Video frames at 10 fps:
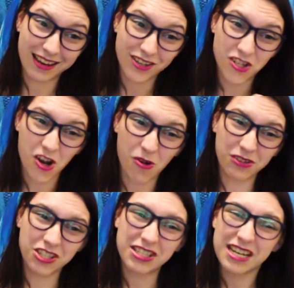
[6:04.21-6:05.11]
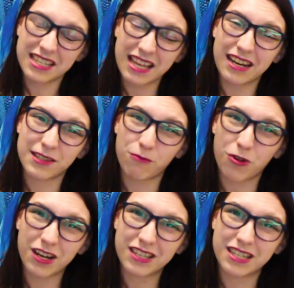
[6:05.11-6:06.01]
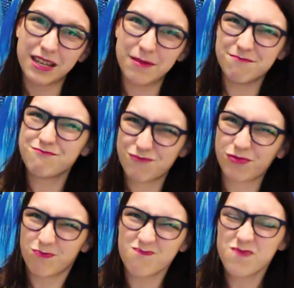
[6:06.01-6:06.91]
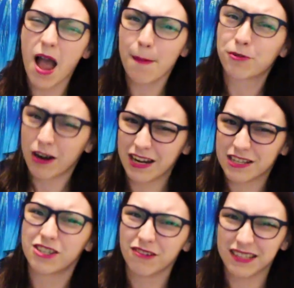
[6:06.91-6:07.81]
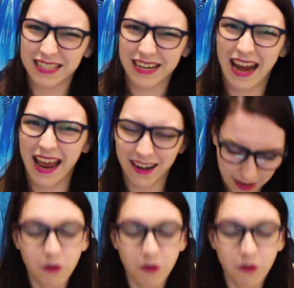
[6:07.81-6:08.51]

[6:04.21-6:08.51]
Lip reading: So just take that as a warning to upgrade as soon as you can.